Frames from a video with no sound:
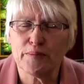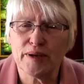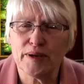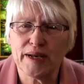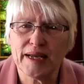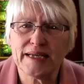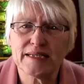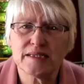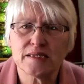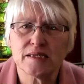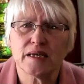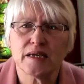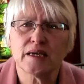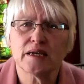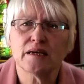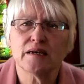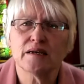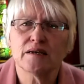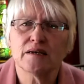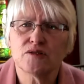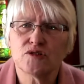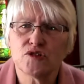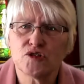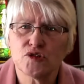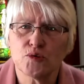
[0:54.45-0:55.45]
blessing
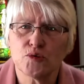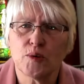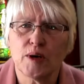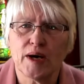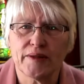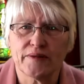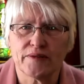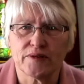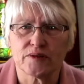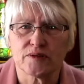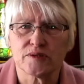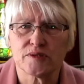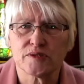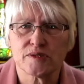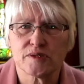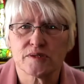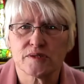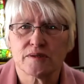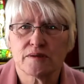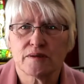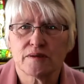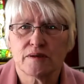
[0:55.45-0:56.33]
to others.